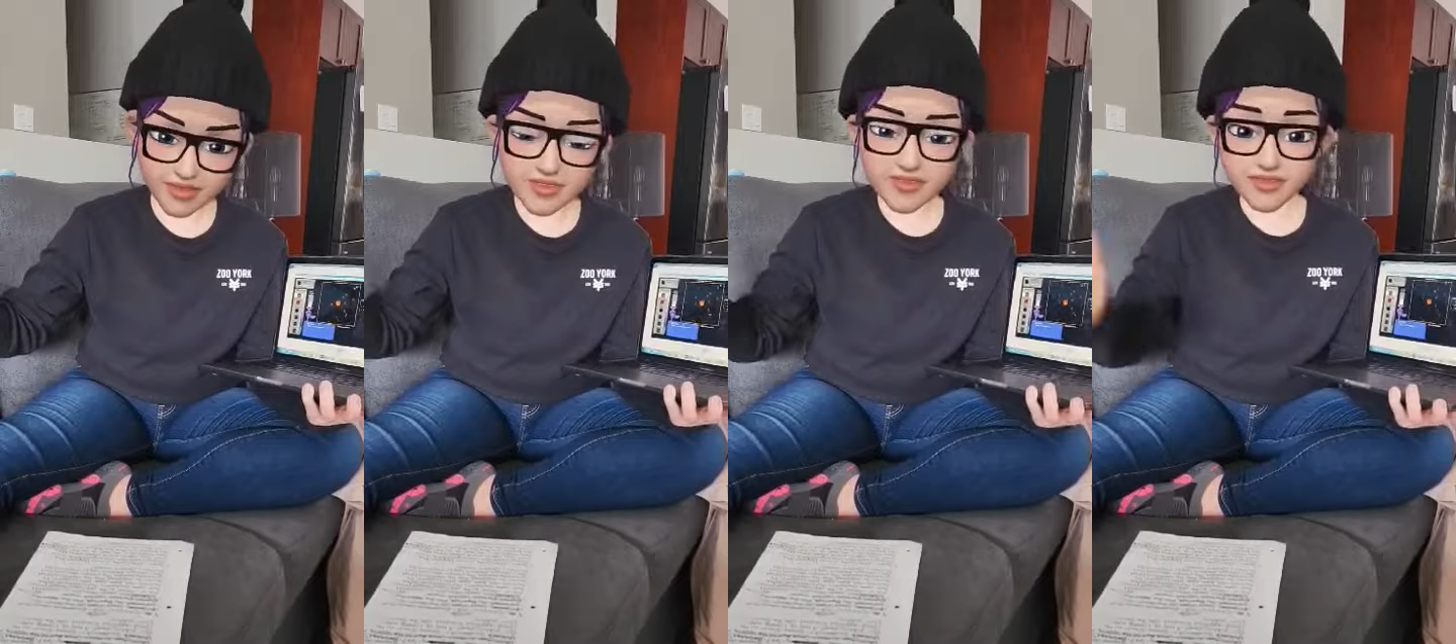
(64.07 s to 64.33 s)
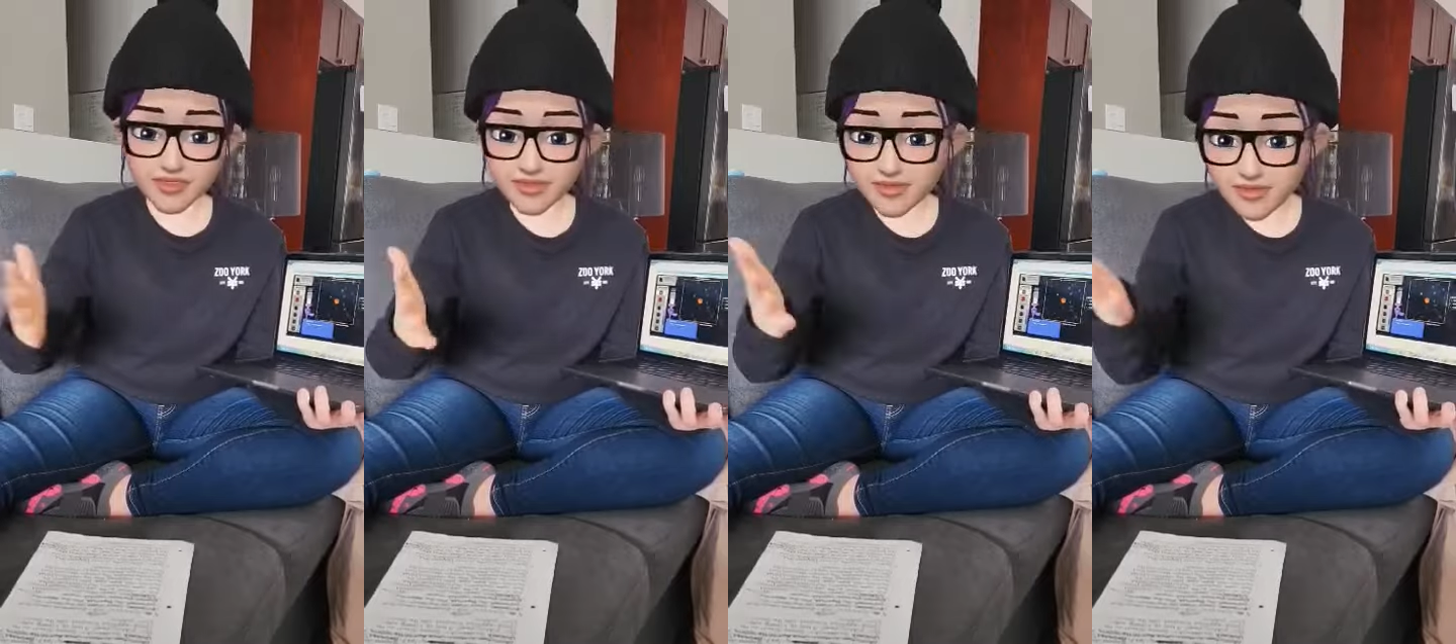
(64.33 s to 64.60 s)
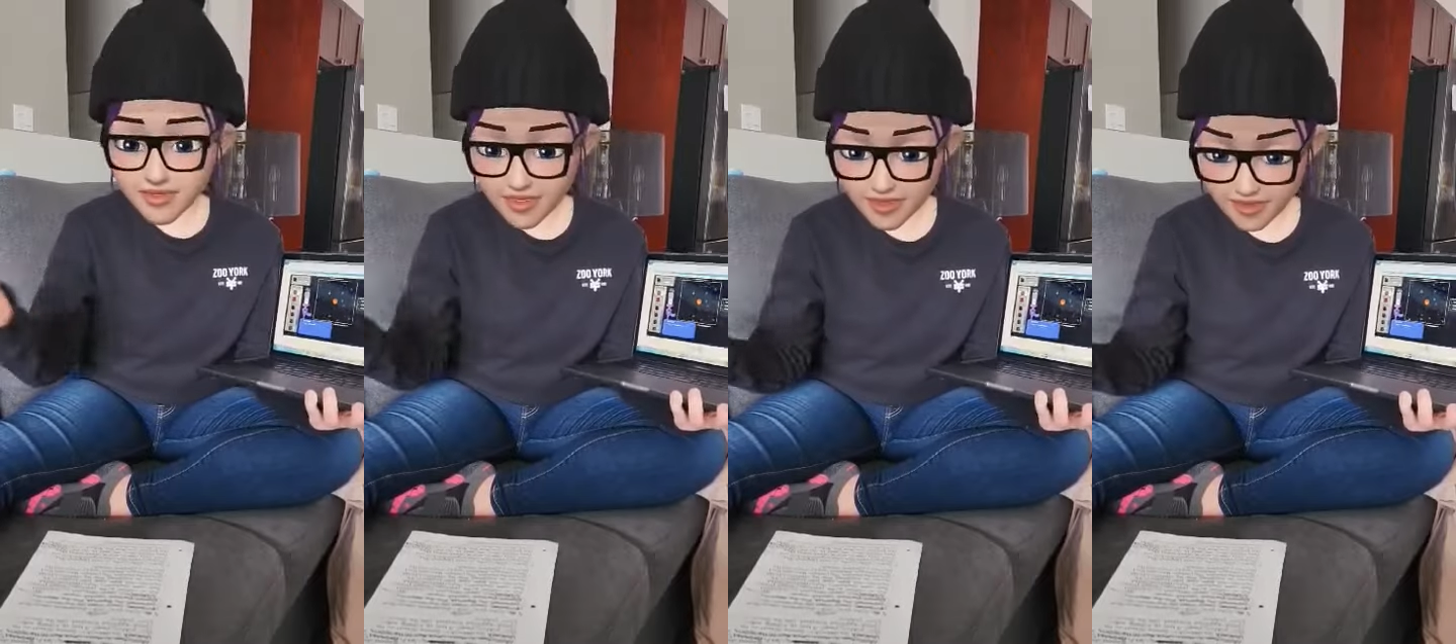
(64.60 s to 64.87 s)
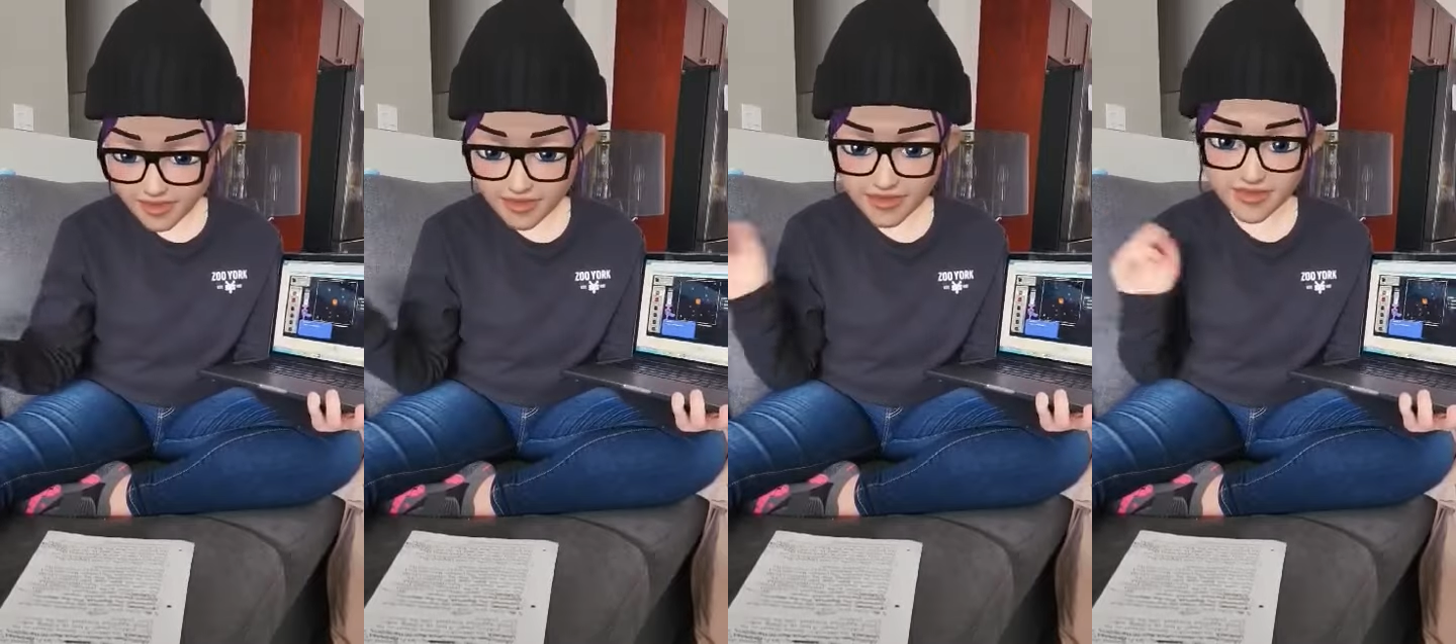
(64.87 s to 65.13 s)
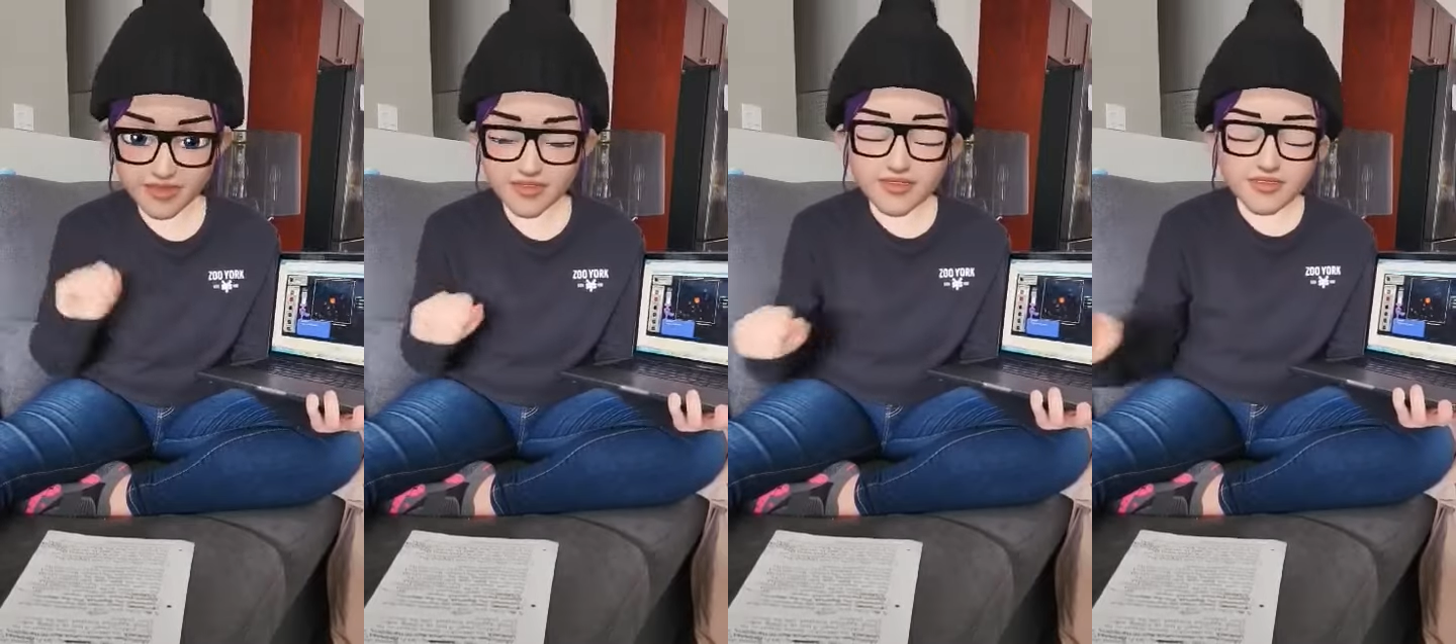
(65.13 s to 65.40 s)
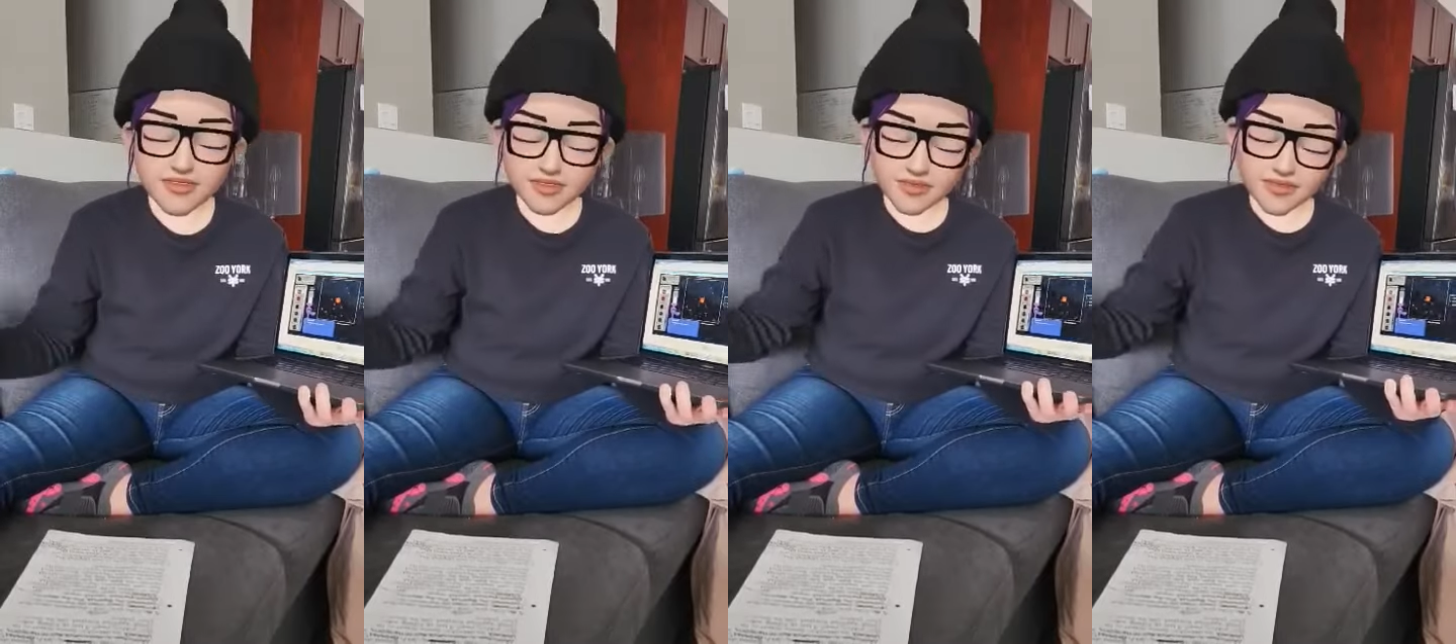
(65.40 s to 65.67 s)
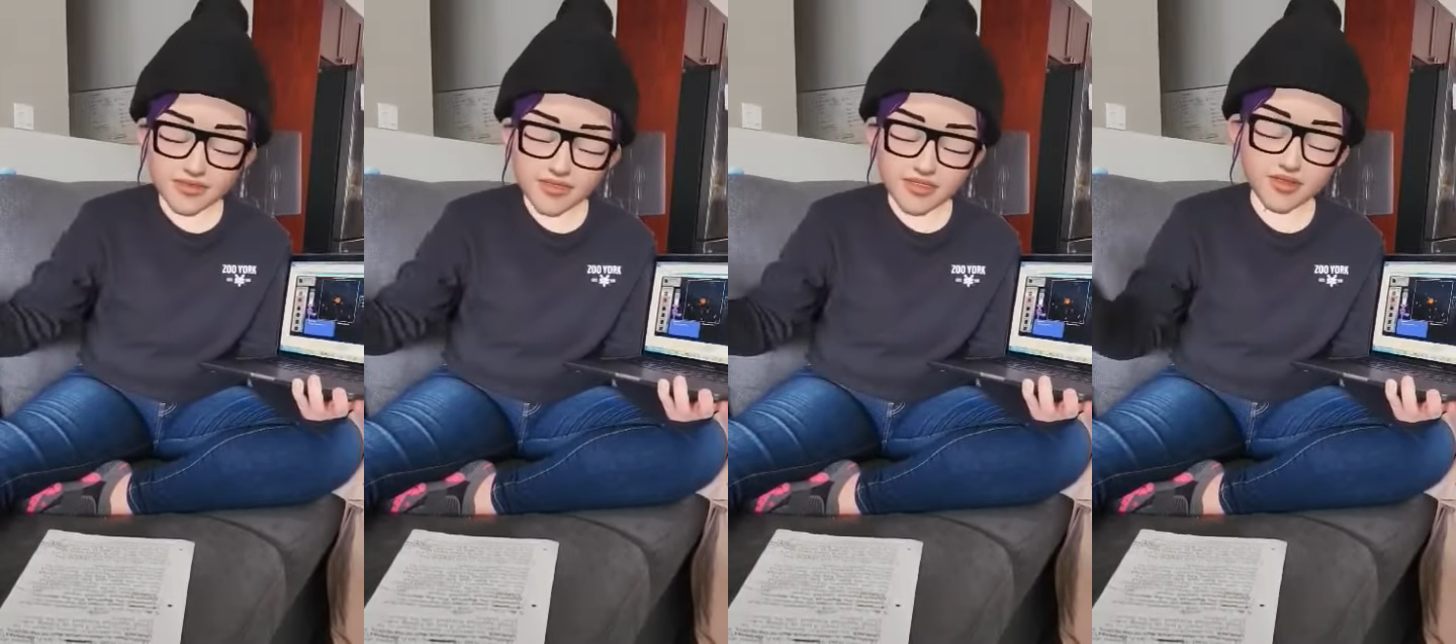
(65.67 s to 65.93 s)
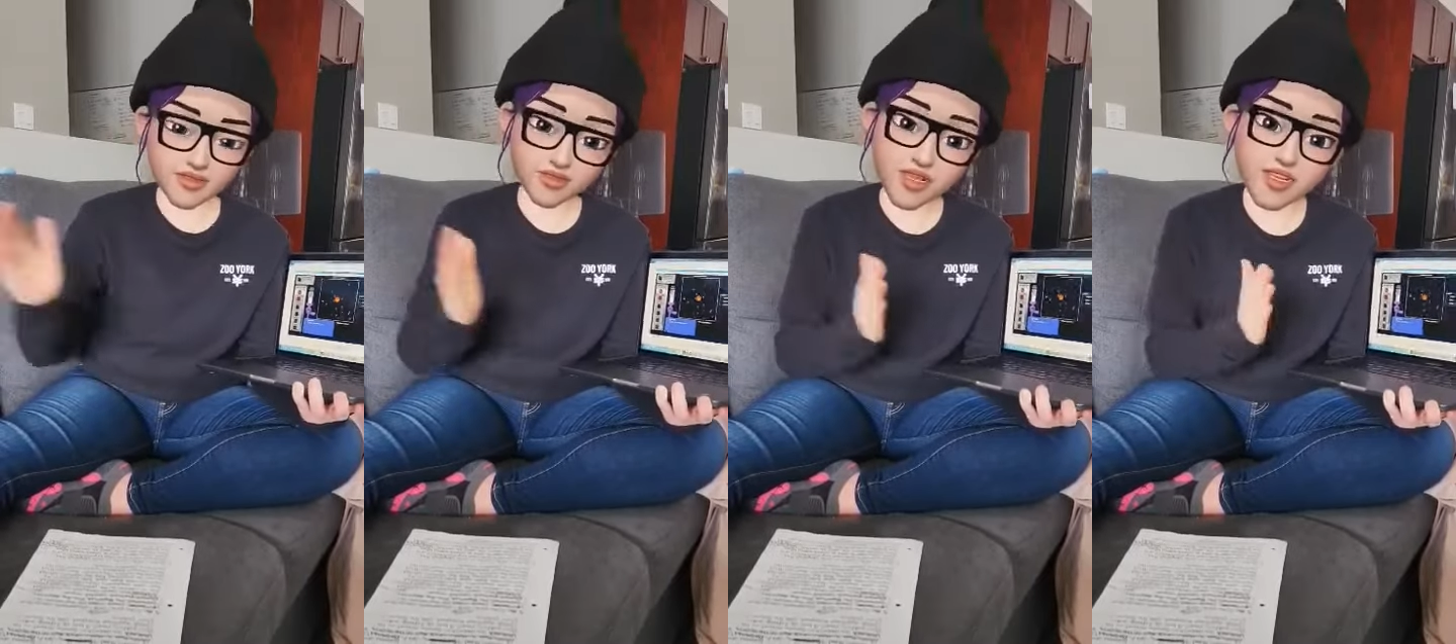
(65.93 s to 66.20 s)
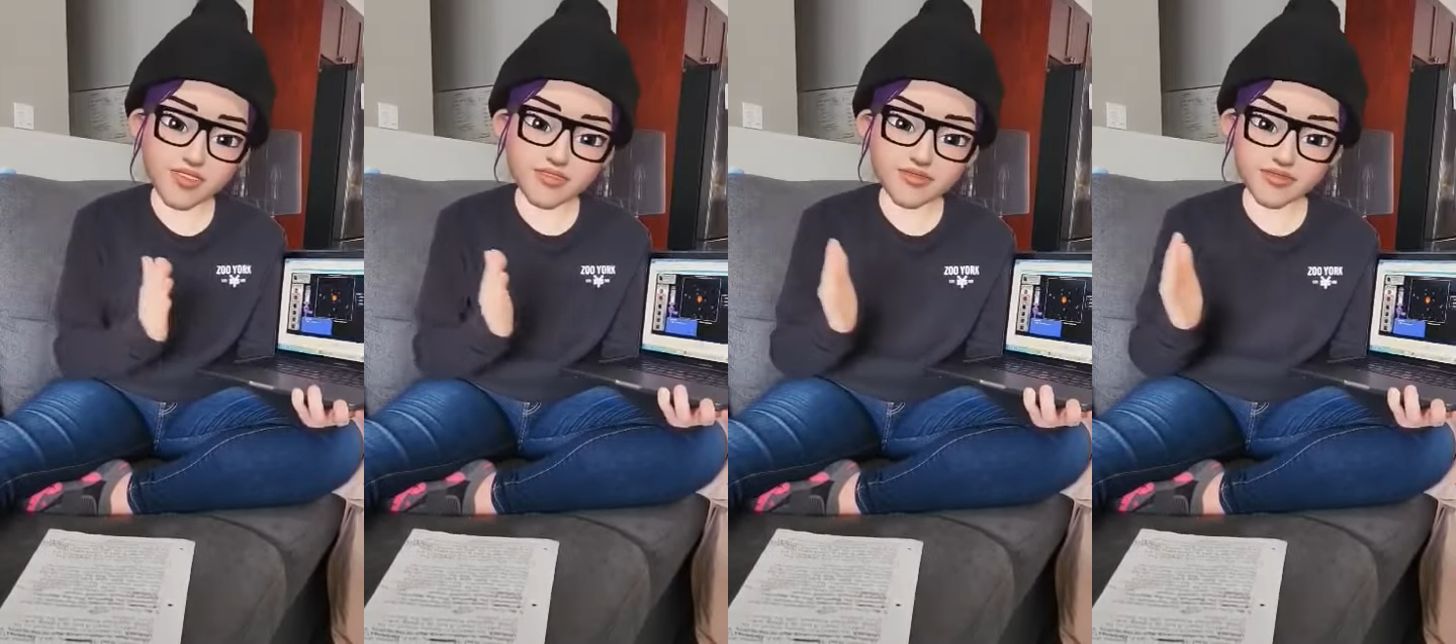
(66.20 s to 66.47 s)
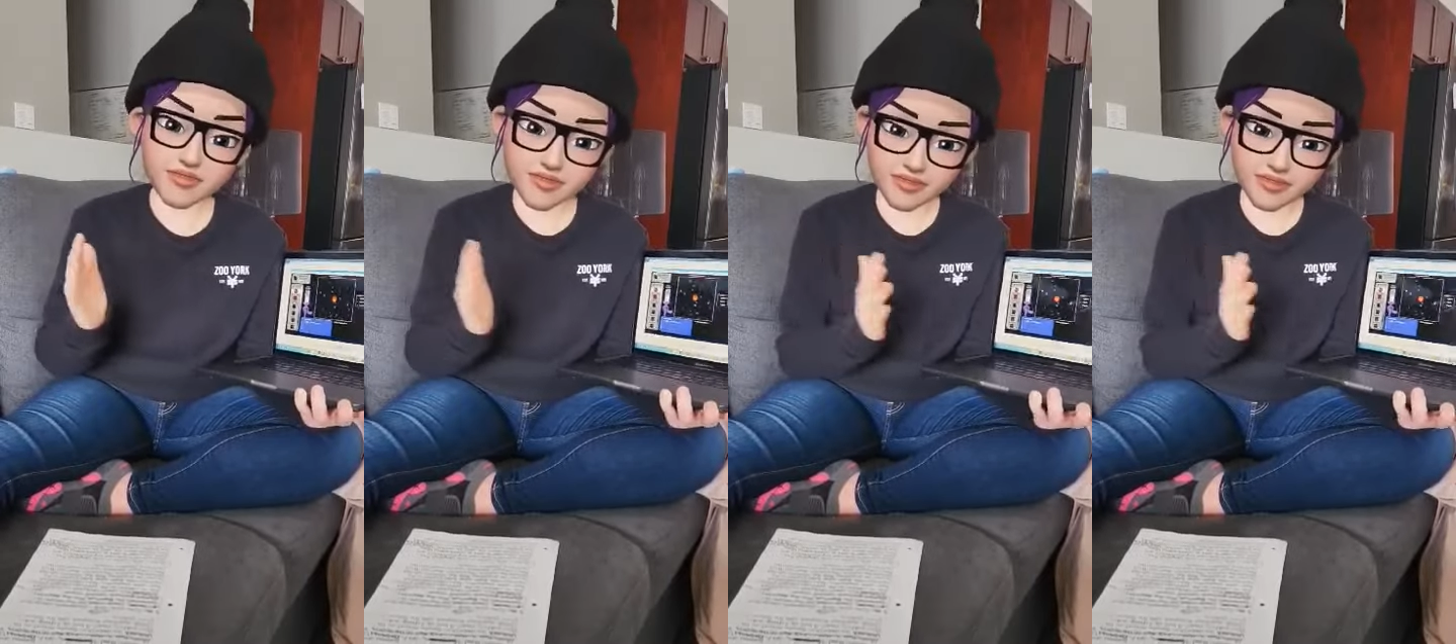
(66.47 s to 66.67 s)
think of magnets, attract.